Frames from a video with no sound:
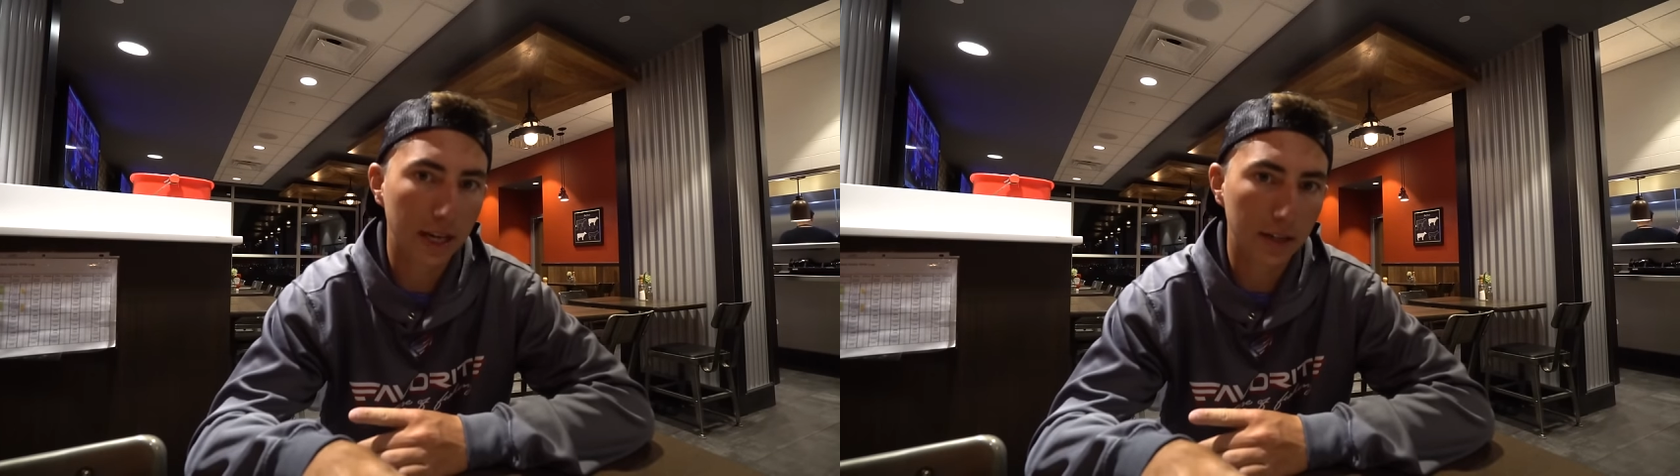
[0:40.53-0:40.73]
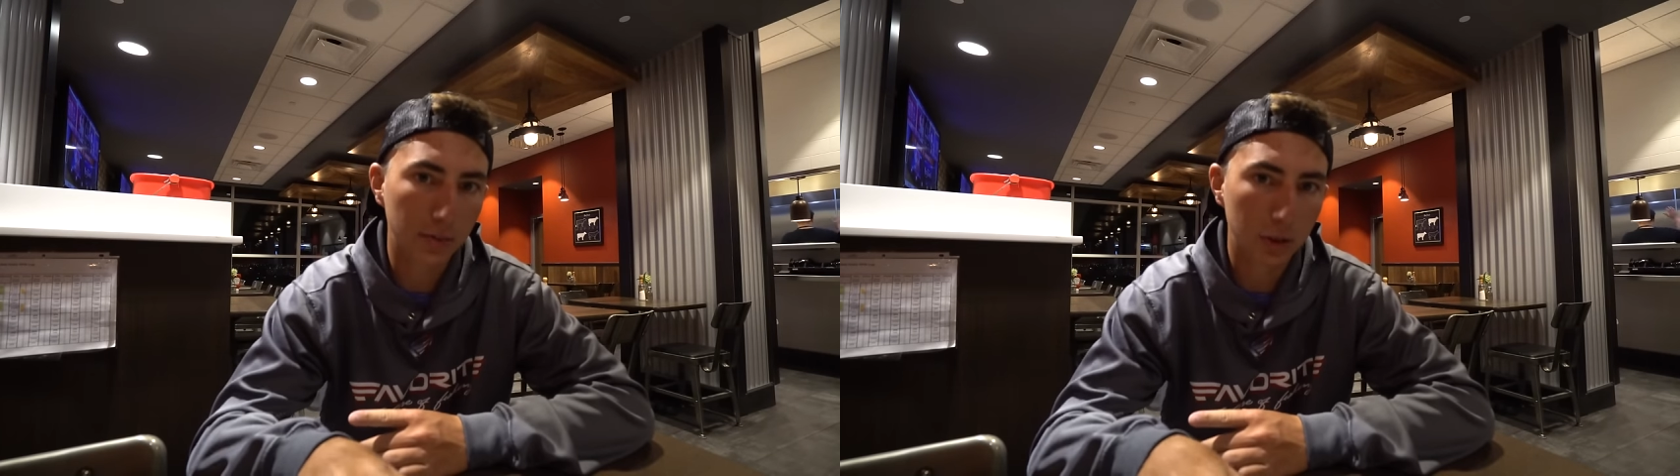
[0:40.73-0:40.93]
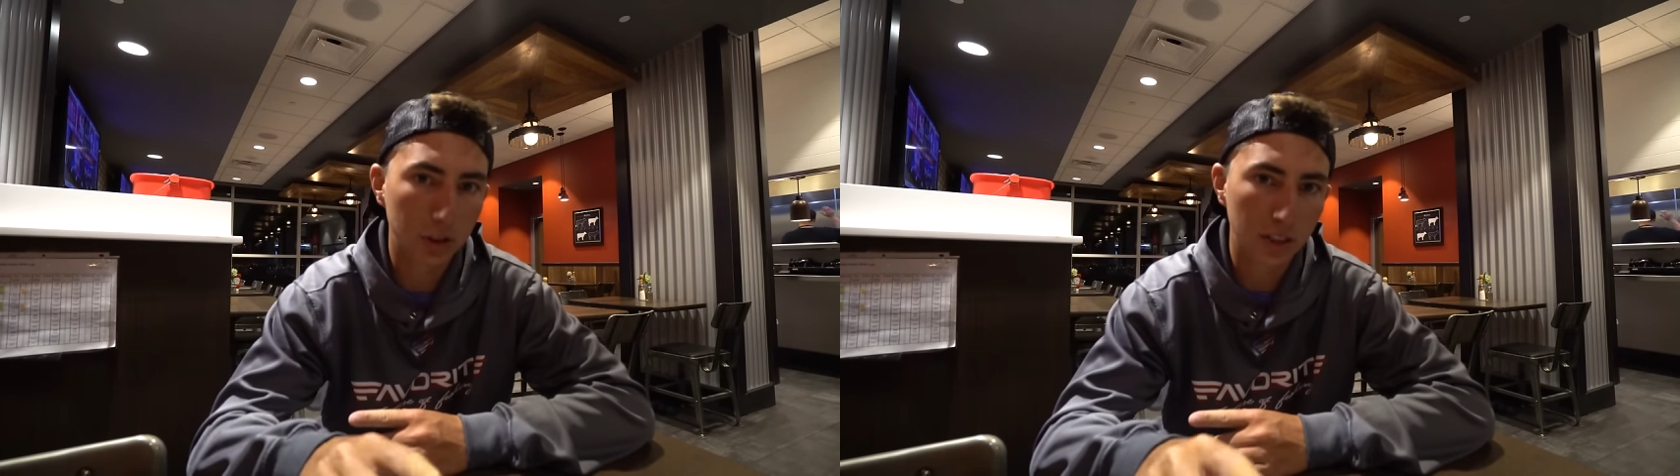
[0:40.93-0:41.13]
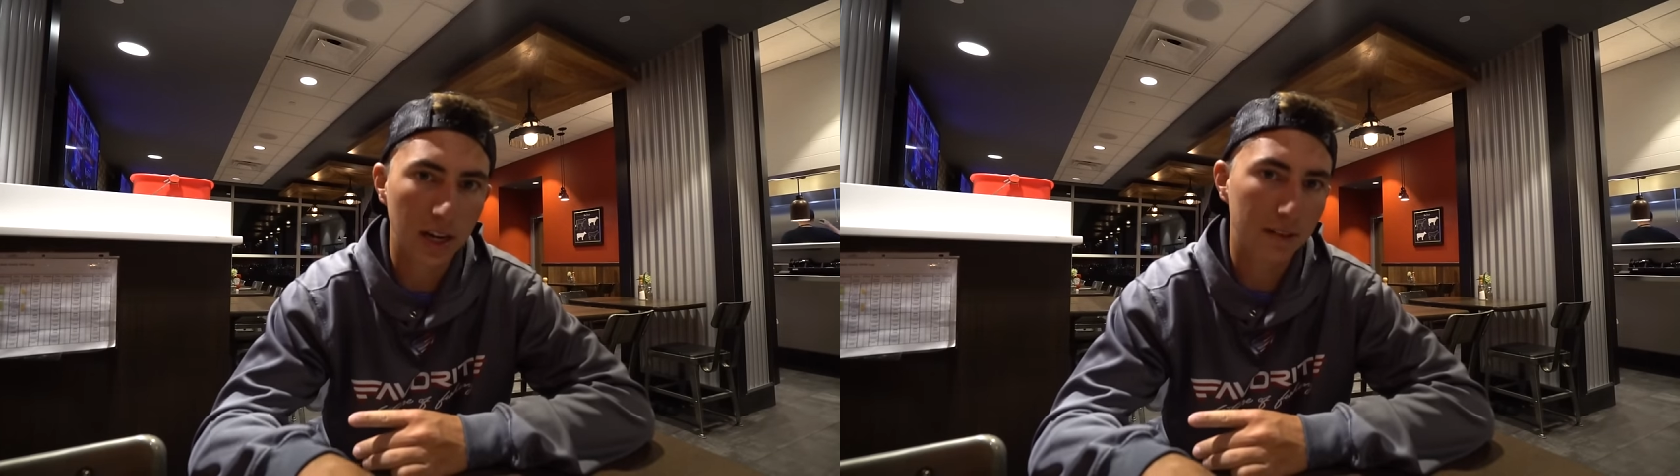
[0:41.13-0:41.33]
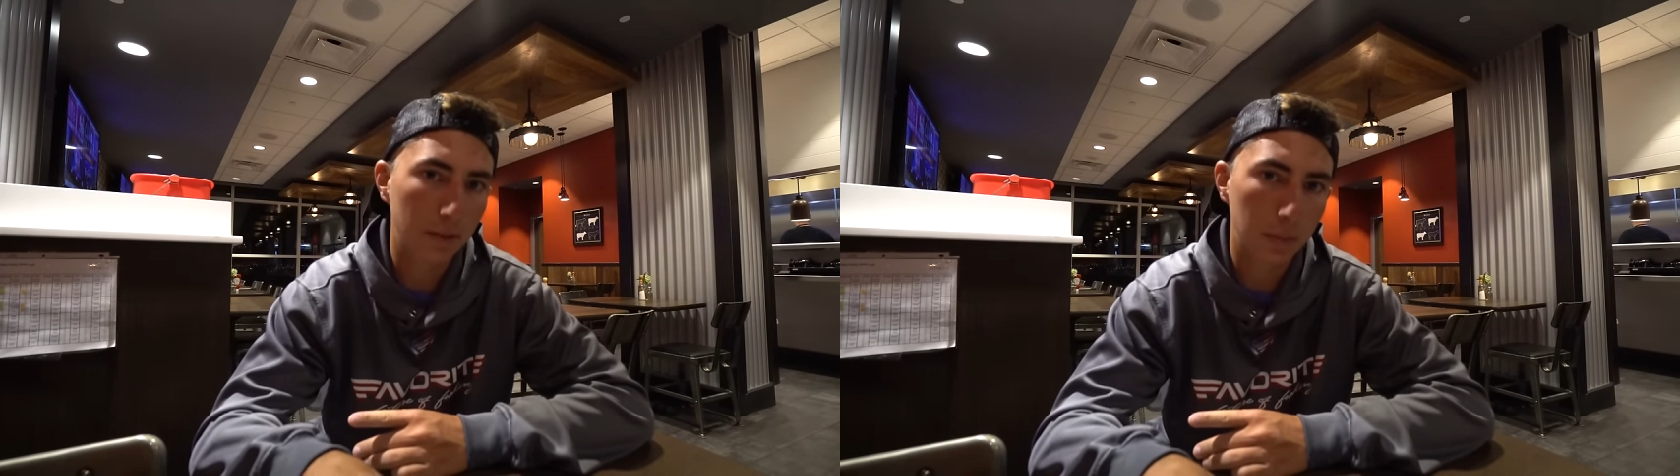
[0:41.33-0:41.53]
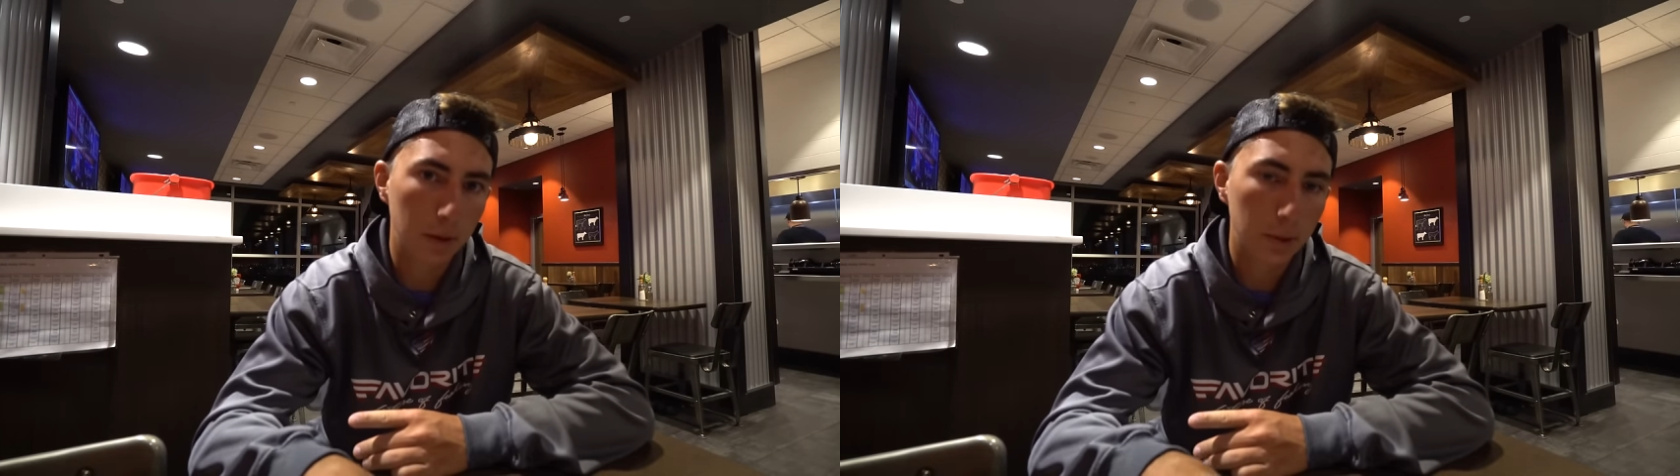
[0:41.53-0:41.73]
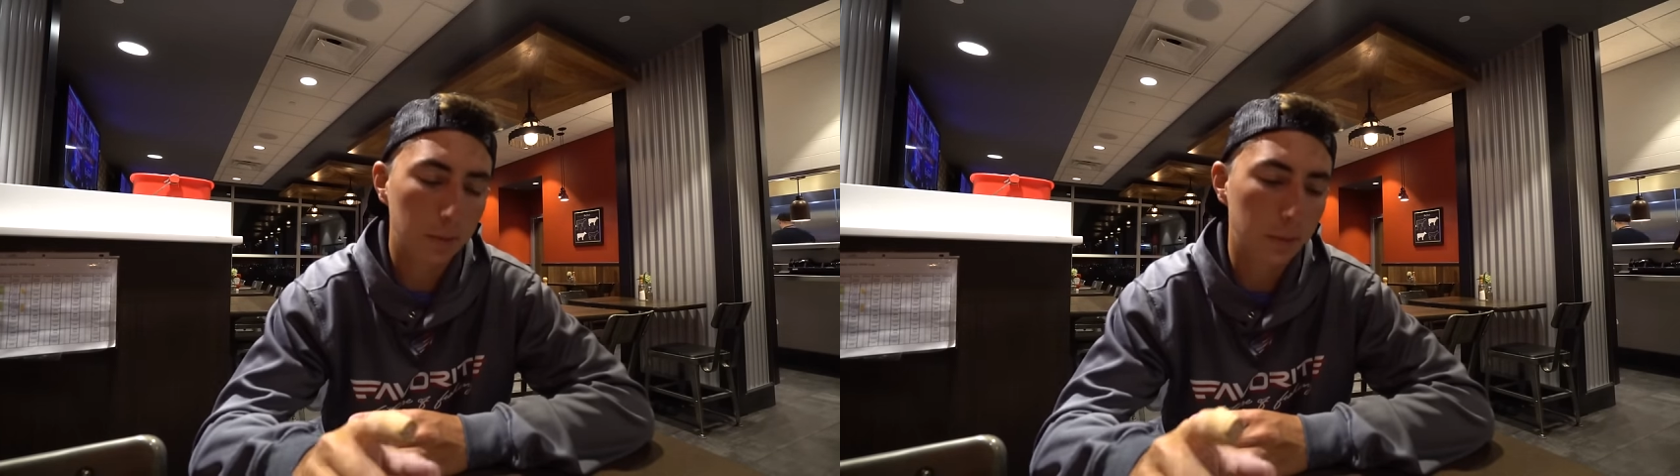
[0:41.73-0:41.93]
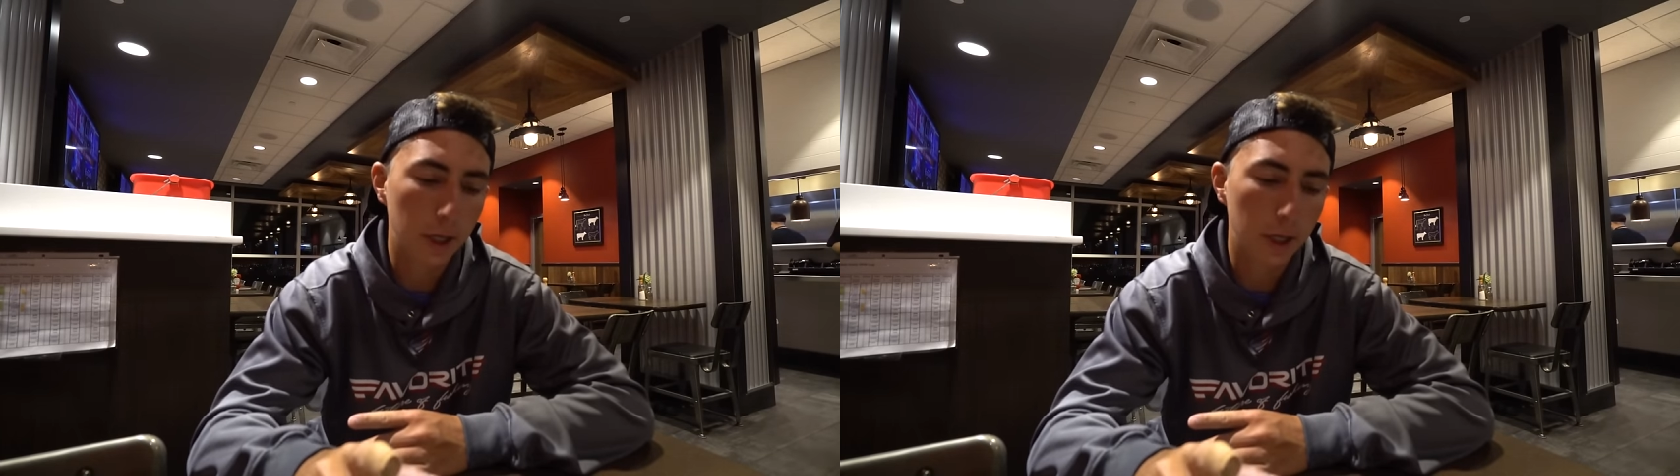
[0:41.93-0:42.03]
Canada, which is kind of a bummer,